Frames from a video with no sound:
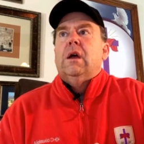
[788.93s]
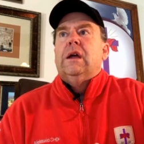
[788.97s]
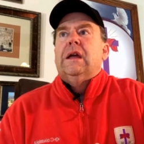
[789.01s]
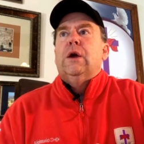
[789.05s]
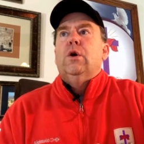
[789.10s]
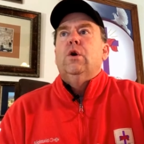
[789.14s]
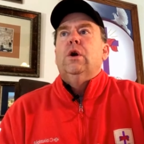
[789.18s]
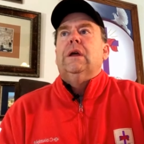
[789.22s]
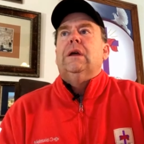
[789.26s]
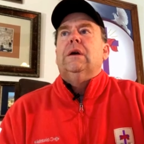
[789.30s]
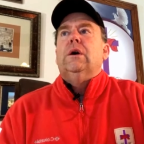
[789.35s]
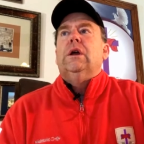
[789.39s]

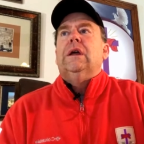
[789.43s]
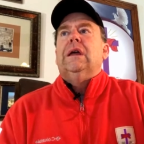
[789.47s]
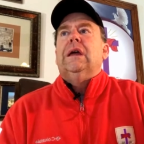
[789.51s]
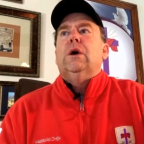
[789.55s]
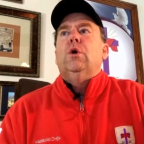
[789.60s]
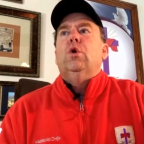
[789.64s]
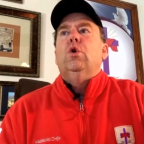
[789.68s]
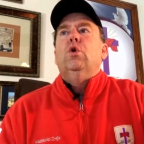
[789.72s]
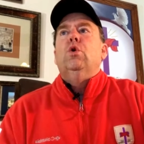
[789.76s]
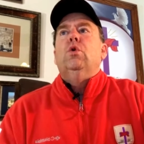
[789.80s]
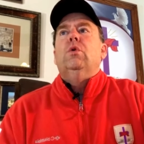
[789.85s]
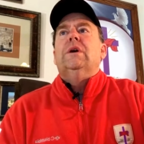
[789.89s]
Who,
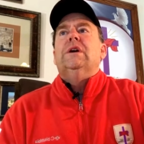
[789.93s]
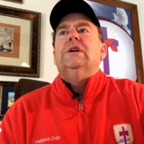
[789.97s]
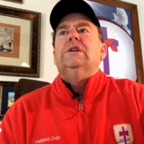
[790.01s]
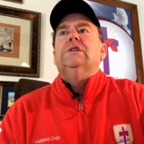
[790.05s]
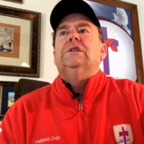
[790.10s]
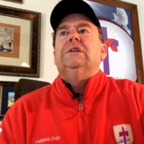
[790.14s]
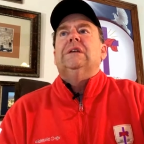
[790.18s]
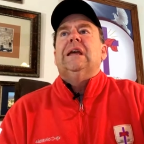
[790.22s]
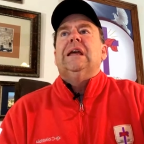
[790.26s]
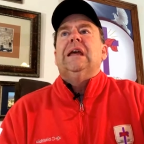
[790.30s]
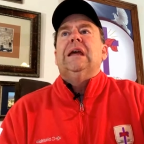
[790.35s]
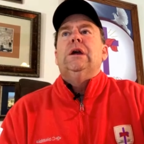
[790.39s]
who
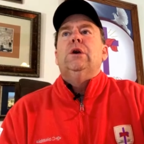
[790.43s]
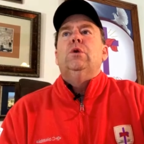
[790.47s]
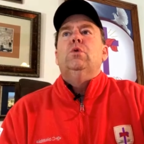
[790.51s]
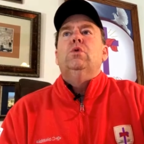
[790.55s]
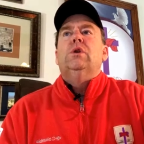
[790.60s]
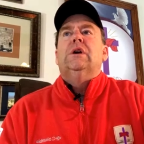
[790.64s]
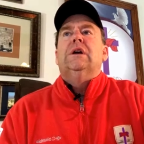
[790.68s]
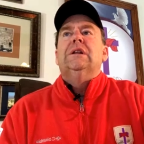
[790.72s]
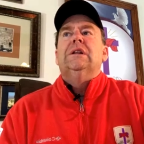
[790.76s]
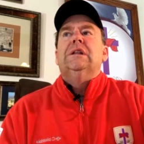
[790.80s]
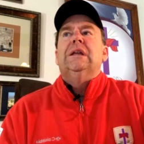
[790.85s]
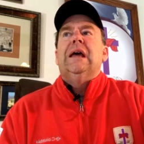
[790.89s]
is he who
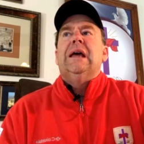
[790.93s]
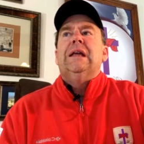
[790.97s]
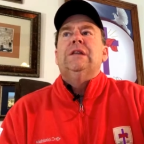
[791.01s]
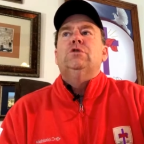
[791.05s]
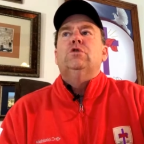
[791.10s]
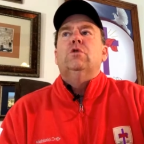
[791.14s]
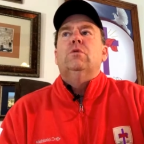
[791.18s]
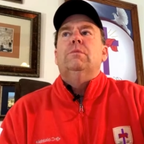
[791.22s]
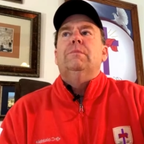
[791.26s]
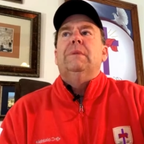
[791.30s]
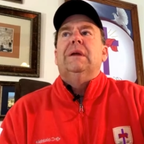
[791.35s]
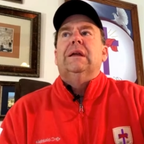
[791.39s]
contends
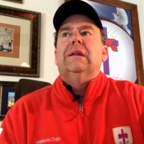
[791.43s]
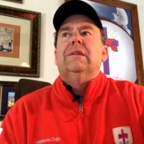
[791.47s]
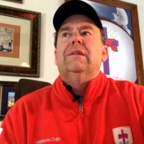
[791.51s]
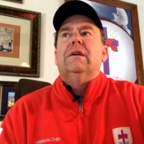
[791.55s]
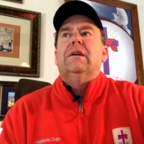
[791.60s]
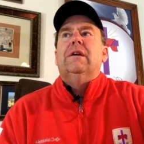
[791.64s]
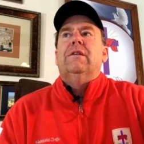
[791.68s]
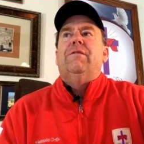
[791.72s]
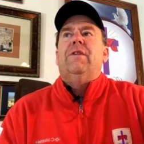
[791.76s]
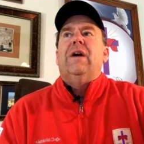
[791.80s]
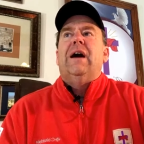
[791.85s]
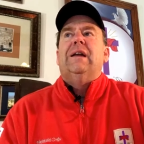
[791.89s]
with me
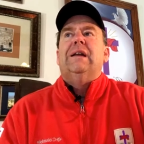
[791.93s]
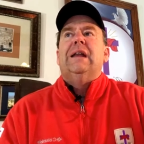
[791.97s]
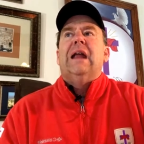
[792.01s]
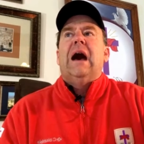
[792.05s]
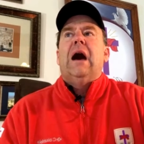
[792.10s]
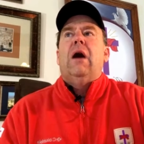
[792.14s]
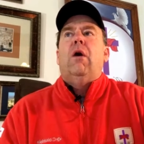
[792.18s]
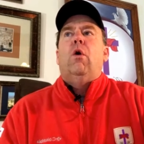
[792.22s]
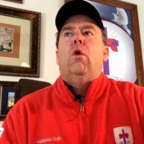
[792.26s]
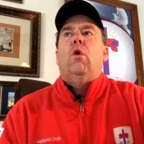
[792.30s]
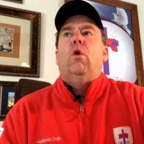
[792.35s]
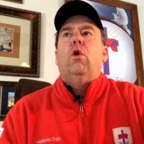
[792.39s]
if I
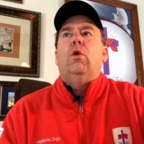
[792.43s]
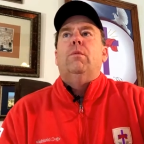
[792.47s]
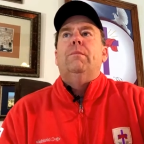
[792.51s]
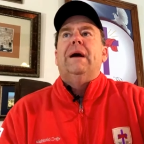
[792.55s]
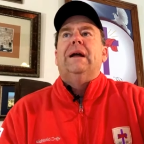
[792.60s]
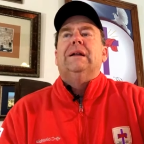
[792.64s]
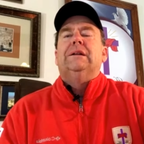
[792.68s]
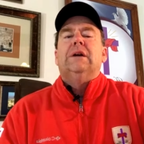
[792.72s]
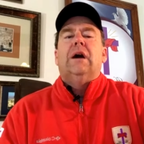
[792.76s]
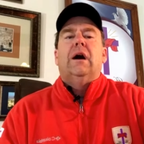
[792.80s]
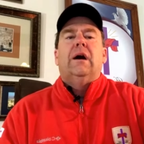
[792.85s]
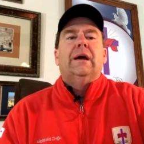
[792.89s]
now hold
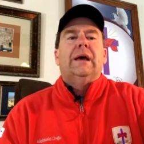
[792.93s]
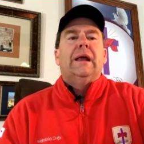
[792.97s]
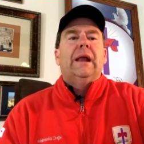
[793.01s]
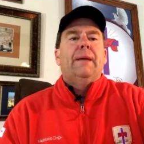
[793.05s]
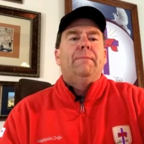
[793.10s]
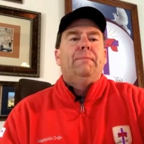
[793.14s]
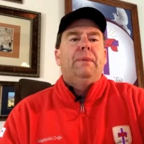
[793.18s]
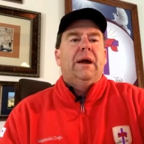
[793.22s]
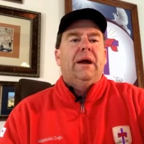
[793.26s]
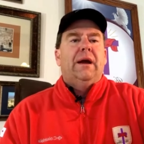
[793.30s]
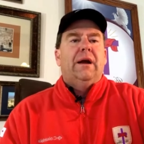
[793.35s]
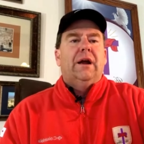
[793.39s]
my tongue and I
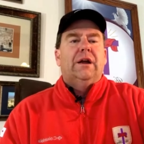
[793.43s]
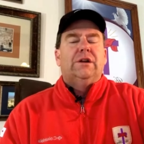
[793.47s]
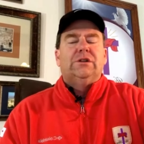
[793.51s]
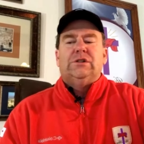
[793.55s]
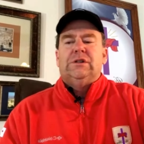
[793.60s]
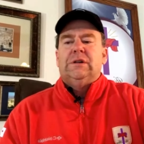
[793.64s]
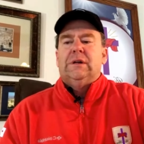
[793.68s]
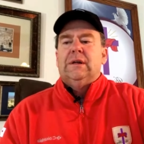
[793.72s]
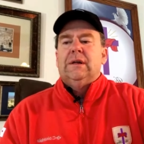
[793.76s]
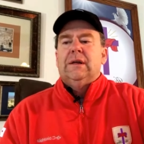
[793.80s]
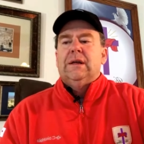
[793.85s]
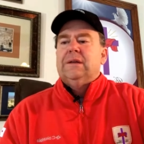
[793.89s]
perish?
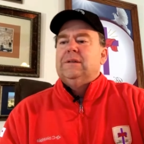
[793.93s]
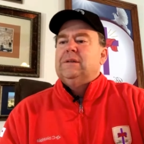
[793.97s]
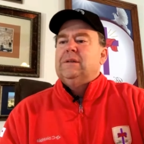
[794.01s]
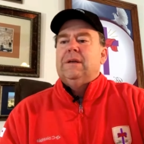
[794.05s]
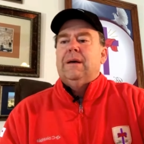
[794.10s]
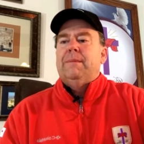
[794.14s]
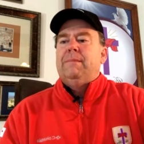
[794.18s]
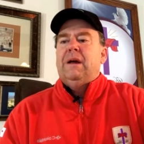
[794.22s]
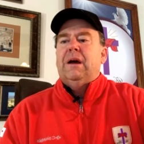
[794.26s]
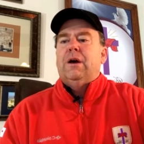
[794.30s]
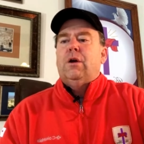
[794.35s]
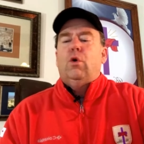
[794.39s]
says,
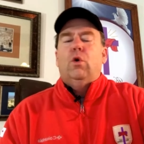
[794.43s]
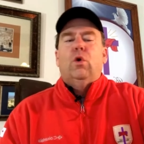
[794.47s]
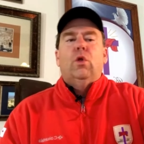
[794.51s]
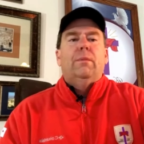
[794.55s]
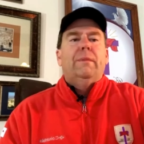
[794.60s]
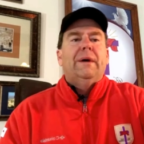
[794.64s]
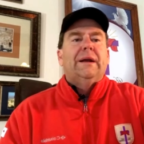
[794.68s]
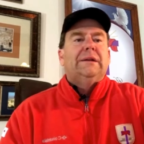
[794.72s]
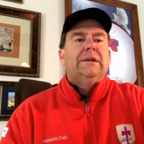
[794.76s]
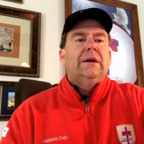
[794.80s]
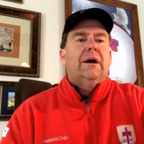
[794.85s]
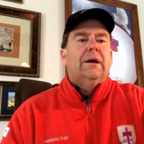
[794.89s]
I'm not going to hold
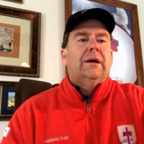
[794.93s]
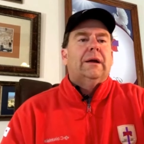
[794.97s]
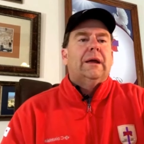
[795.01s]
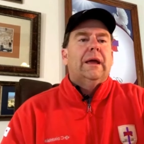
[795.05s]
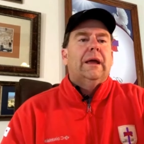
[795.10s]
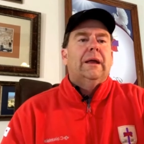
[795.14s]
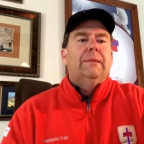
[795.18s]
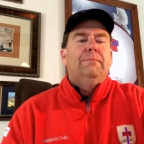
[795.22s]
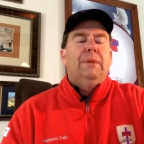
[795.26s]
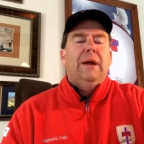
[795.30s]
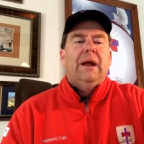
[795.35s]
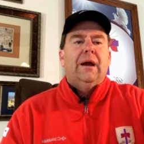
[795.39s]
my tongue
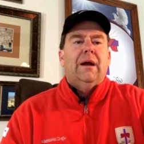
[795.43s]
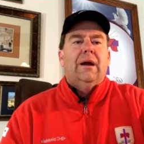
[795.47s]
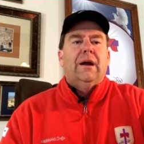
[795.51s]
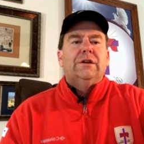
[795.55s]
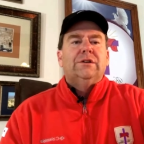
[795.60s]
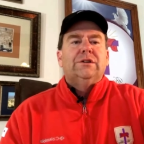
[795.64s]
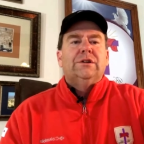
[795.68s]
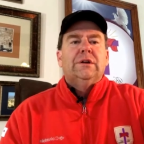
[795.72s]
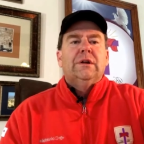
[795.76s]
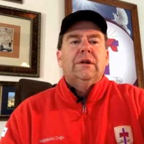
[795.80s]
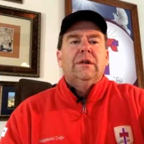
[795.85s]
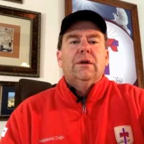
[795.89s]
and perish.
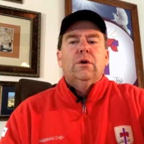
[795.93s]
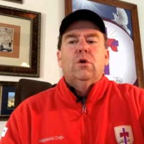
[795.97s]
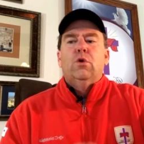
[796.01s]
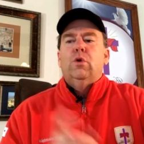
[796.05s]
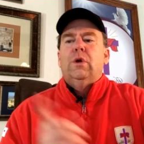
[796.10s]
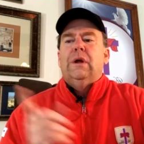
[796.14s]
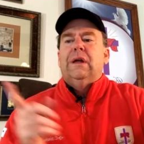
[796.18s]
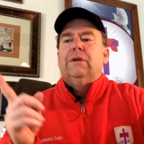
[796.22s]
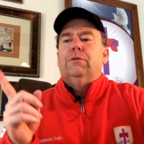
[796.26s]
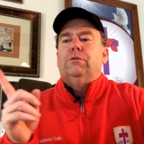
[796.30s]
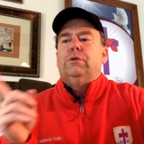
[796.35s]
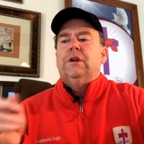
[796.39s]

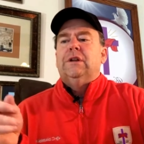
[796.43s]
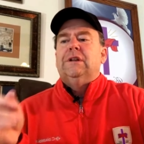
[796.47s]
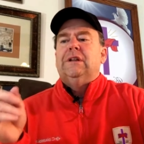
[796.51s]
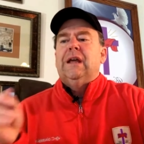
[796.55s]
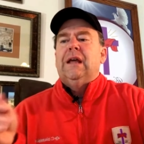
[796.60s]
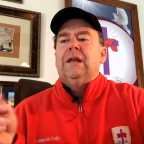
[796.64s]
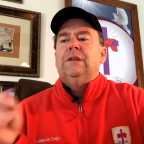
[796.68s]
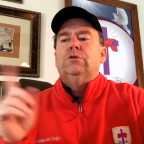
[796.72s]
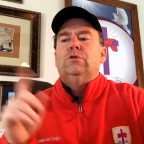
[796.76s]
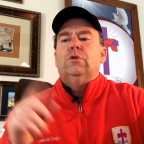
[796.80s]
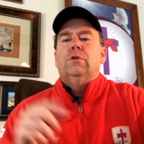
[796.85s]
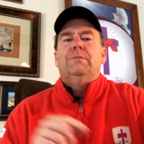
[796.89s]
Who
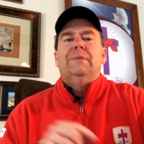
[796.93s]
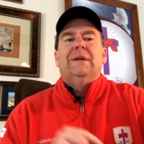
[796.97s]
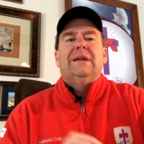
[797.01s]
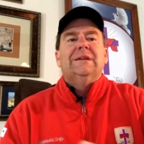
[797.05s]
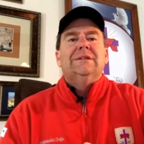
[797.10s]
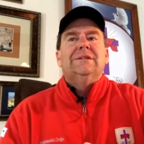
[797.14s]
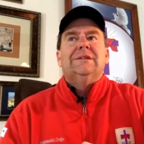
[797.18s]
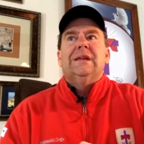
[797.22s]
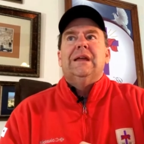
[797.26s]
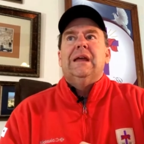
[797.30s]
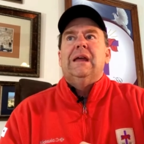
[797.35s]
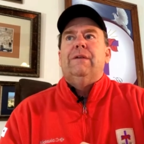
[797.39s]
contends with me
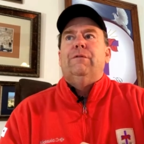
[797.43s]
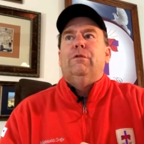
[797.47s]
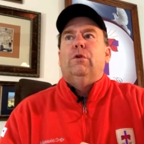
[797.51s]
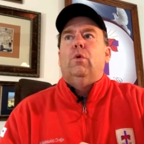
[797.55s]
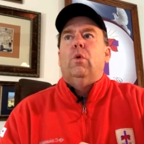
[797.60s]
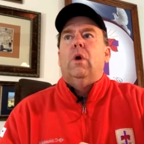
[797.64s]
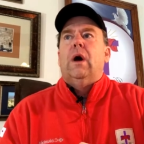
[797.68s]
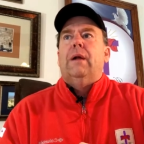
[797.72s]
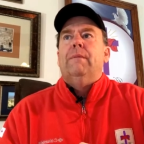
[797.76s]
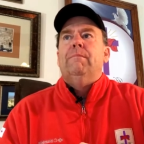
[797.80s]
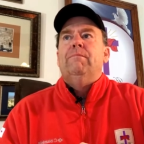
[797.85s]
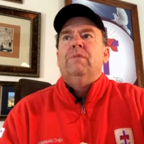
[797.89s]
is the evil
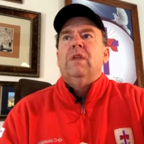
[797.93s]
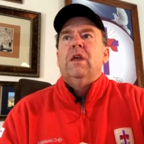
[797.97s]
one.